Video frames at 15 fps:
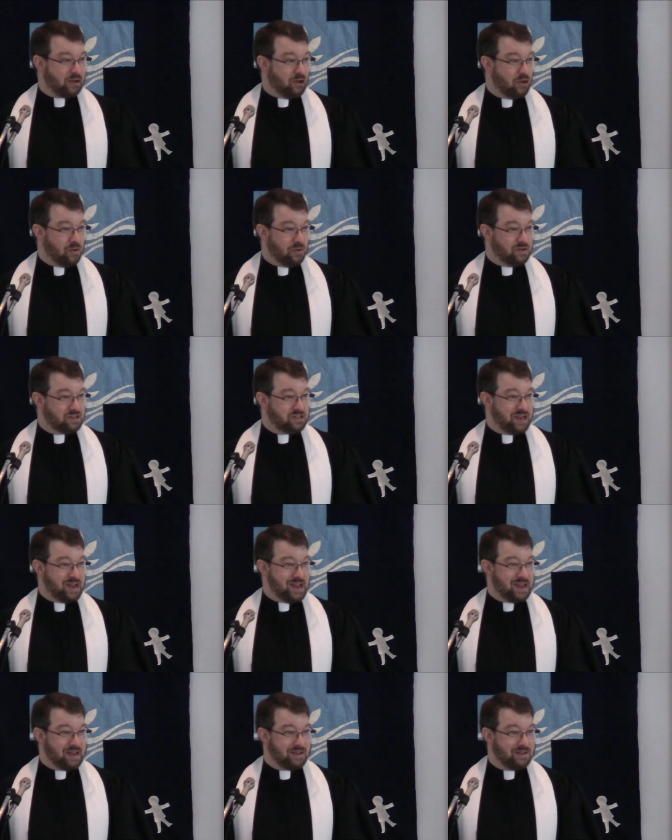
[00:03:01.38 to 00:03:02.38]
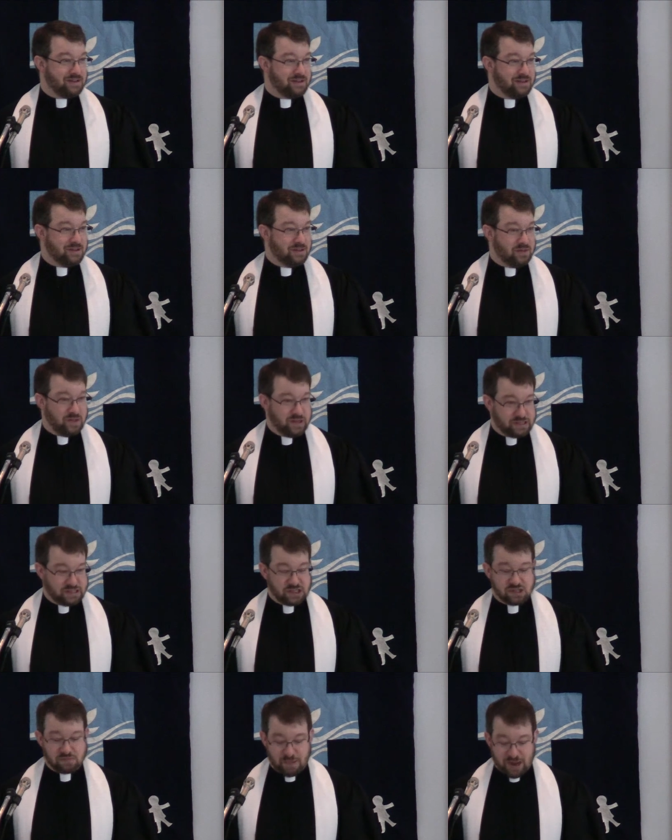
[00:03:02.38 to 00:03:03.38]
echoed, saying,
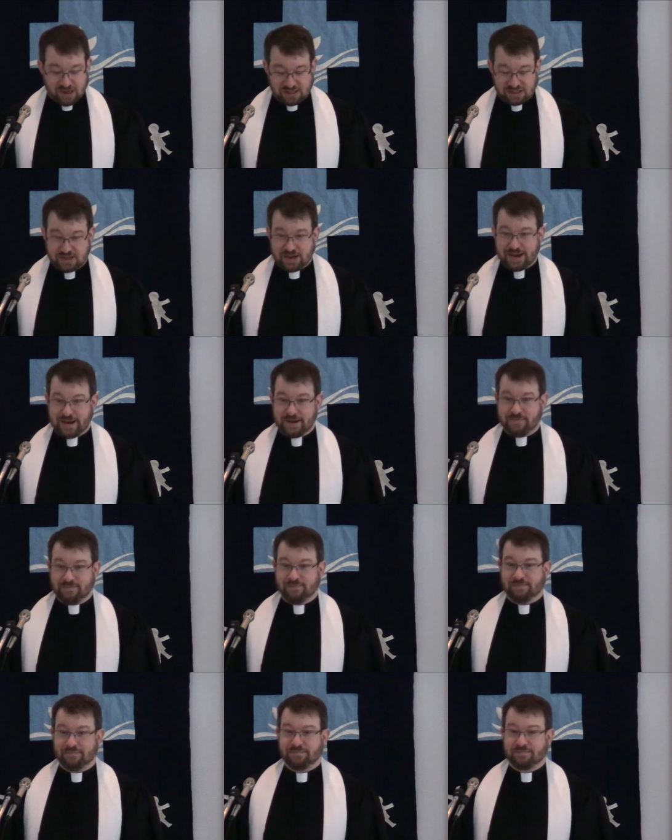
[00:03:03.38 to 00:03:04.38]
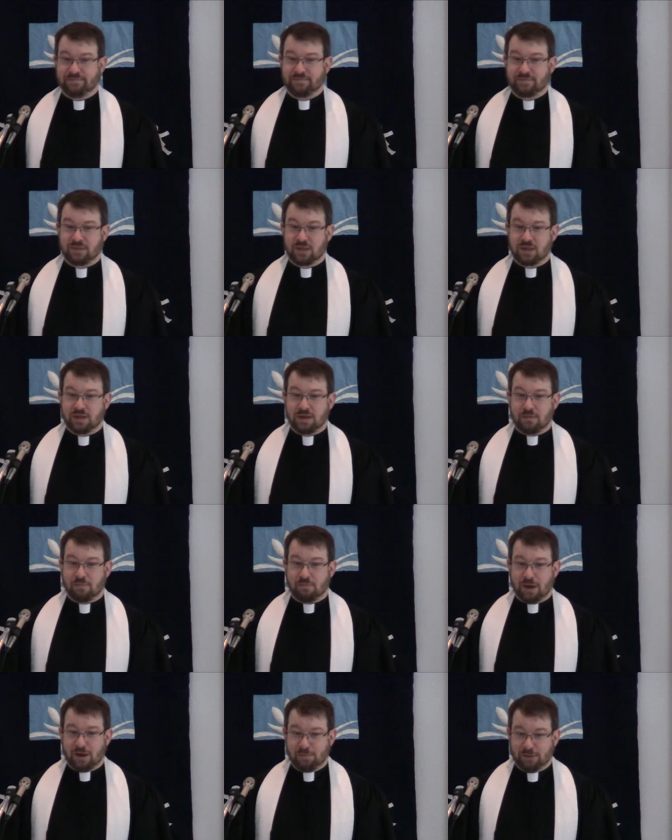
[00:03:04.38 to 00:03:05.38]
"This is my Son,
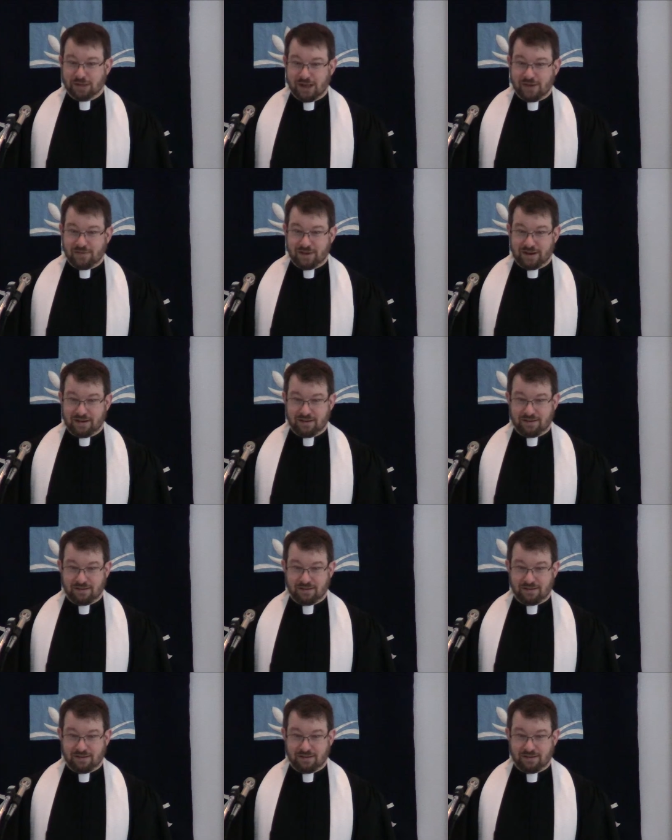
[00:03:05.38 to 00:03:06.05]
my beloved.